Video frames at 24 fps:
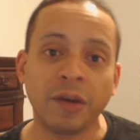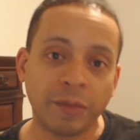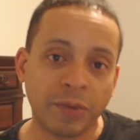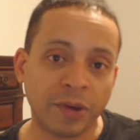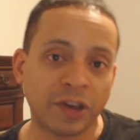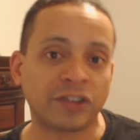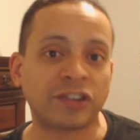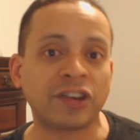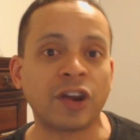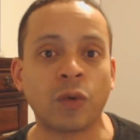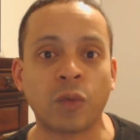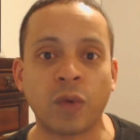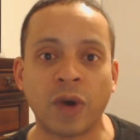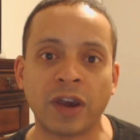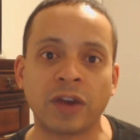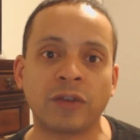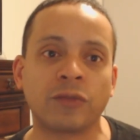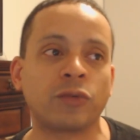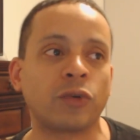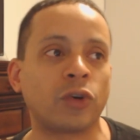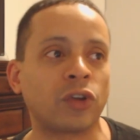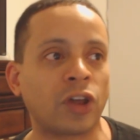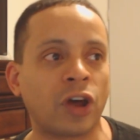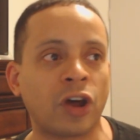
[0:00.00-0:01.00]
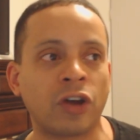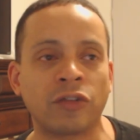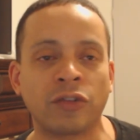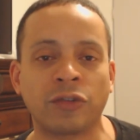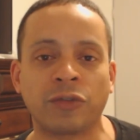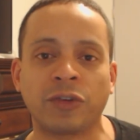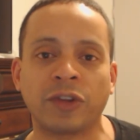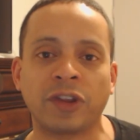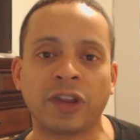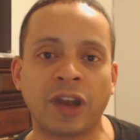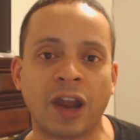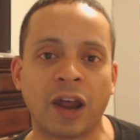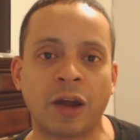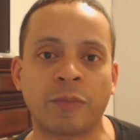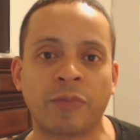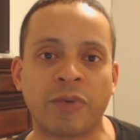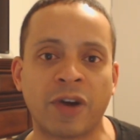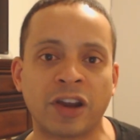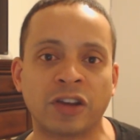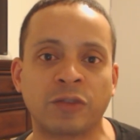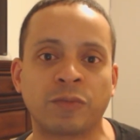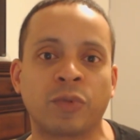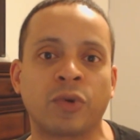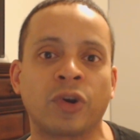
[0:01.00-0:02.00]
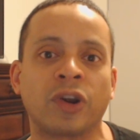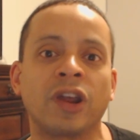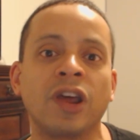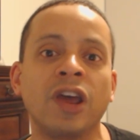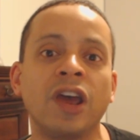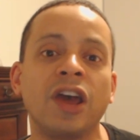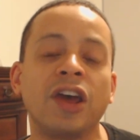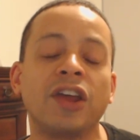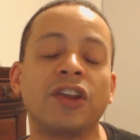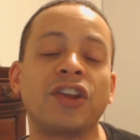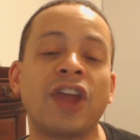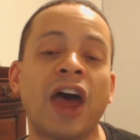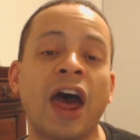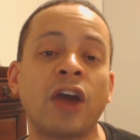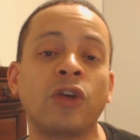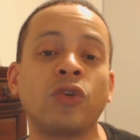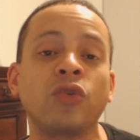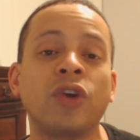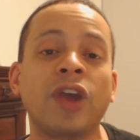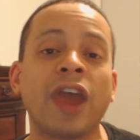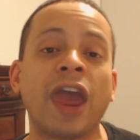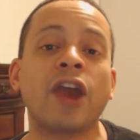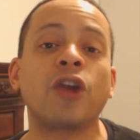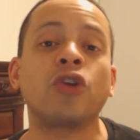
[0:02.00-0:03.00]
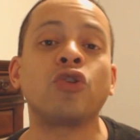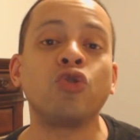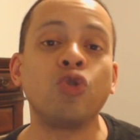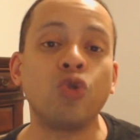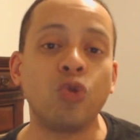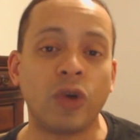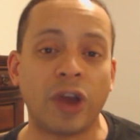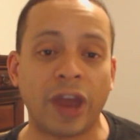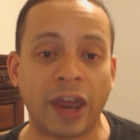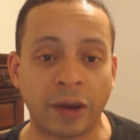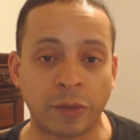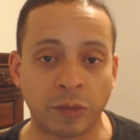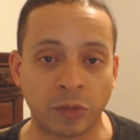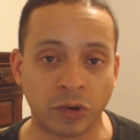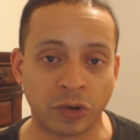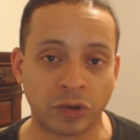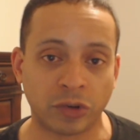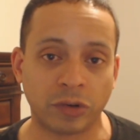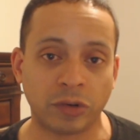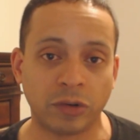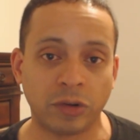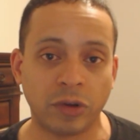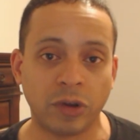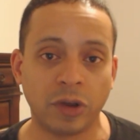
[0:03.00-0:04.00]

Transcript: because they're waiting for the $150 price point. Now you get new gamers.